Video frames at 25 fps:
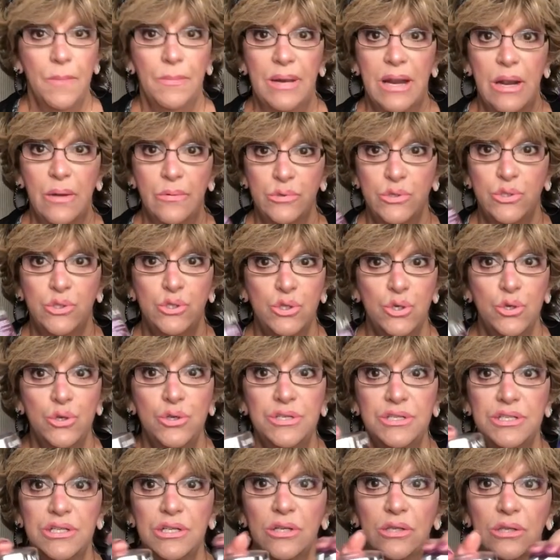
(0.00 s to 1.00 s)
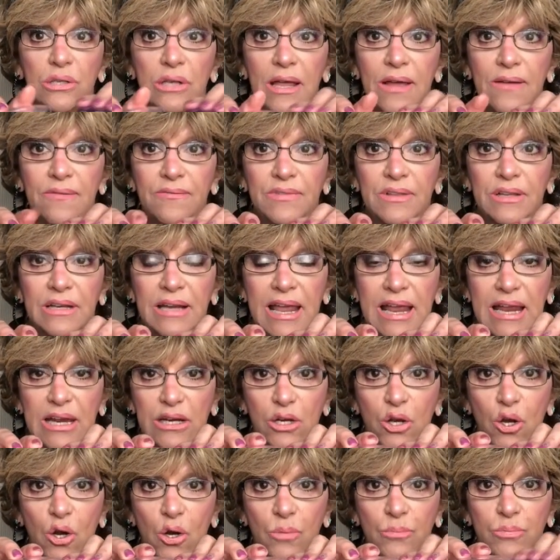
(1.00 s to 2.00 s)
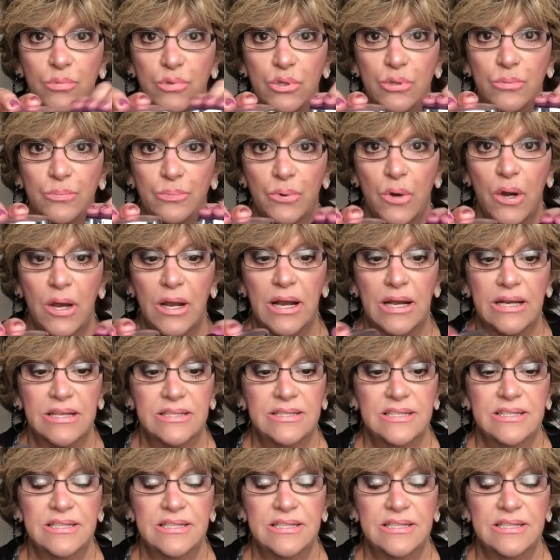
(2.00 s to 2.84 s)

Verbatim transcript: But I do still love the Lancôme 2 products.